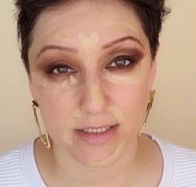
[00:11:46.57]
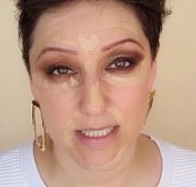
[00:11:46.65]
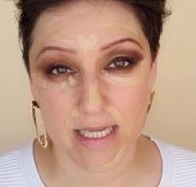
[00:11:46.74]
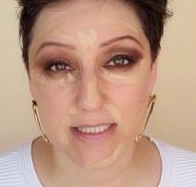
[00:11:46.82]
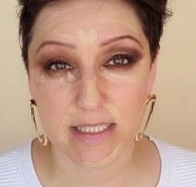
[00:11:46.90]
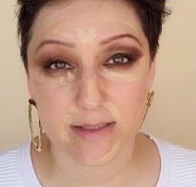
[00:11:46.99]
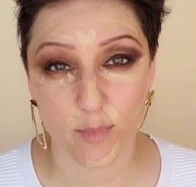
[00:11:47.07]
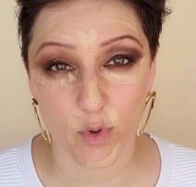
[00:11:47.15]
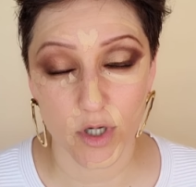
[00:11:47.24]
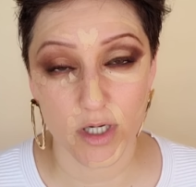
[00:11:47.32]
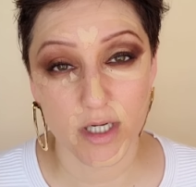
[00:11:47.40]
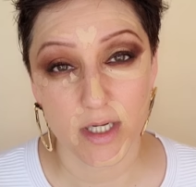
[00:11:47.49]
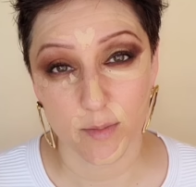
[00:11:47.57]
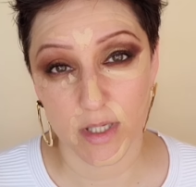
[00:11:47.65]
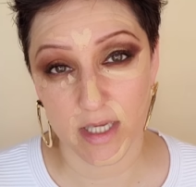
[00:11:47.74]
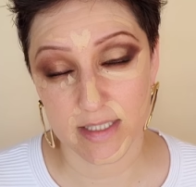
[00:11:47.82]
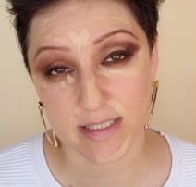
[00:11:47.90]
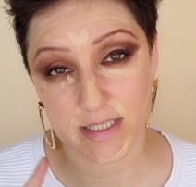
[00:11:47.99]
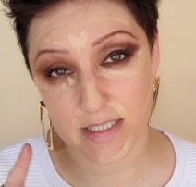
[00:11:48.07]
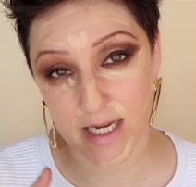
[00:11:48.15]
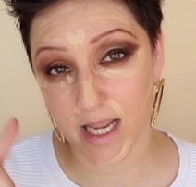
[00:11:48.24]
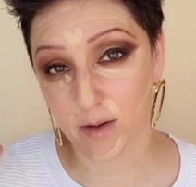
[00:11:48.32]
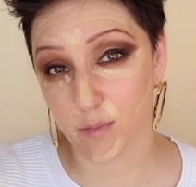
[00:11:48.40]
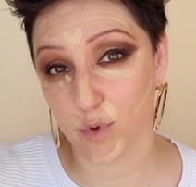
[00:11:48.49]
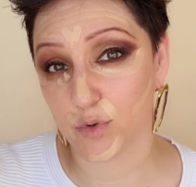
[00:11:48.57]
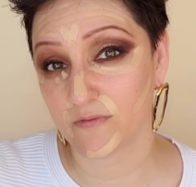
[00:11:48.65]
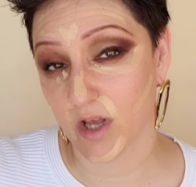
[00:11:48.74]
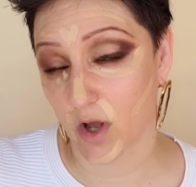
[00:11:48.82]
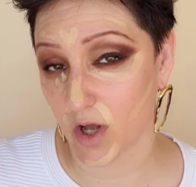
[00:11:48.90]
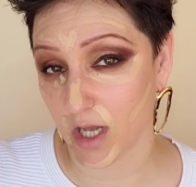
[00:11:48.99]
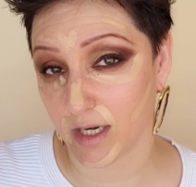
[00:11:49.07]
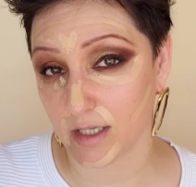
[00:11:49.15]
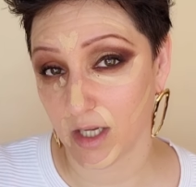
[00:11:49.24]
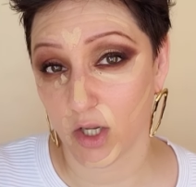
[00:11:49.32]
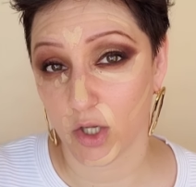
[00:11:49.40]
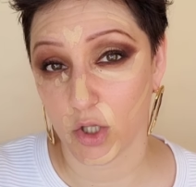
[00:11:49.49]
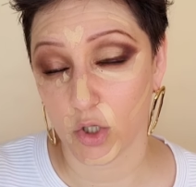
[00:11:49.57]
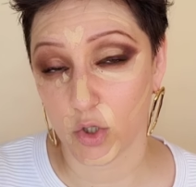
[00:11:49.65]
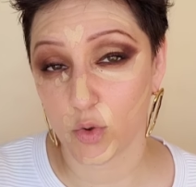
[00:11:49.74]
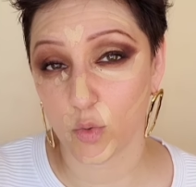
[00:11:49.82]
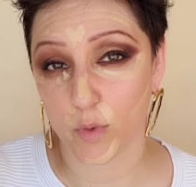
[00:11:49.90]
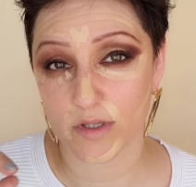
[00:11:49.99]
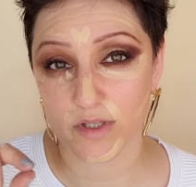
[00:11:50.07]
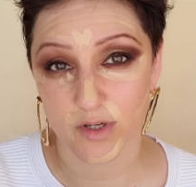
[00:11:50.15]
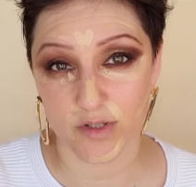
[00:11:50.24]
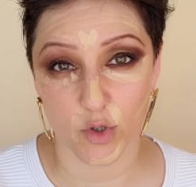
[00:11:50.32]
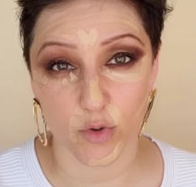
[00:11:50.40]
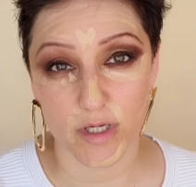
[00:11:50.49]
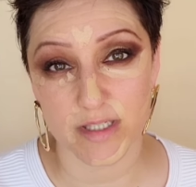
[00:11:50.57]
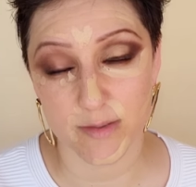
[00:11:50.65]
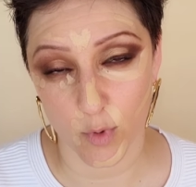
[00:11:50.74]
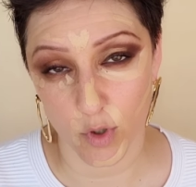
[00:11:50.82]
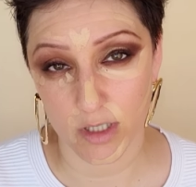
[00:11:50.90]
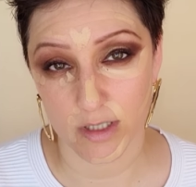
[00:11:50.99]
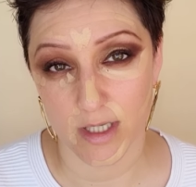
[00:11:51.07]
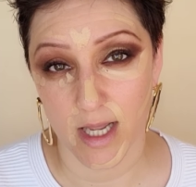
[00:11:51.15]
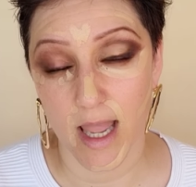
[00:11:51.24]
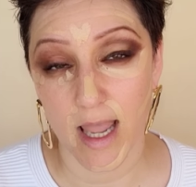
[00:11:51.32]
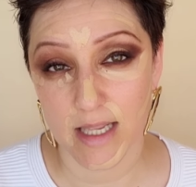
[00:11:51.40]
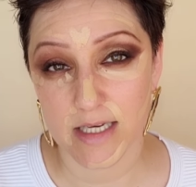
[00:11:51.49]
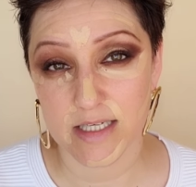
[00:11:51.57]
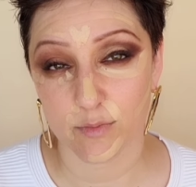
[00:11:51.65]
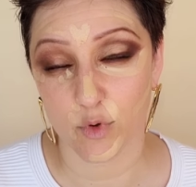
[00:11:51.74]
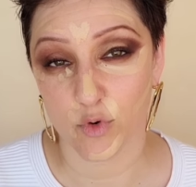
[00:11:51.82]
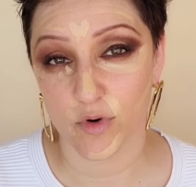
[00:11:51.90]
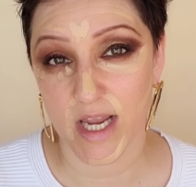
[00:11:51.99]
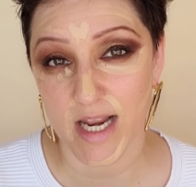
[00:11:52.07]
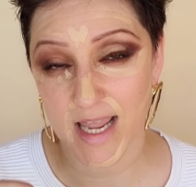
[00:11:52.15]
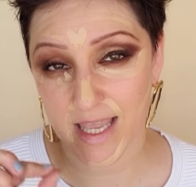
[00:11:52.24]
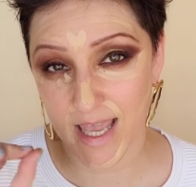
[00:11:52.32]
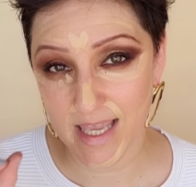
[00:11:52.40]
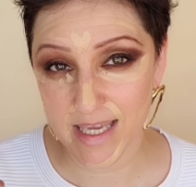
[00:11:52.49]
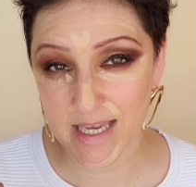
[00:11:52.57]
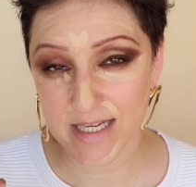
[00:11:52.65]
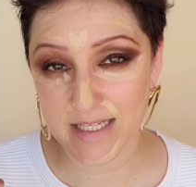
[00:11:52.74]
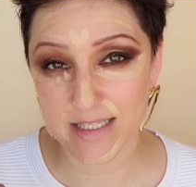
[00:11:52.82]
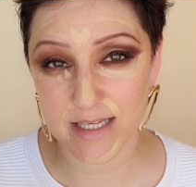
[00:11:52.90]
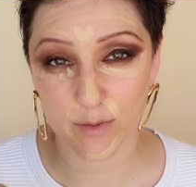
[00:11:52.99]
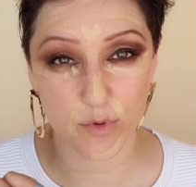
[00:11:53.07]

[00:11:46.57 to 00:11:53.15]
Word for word: Less is more because as the day moves on, you will start to crease more and it will create a cakiness.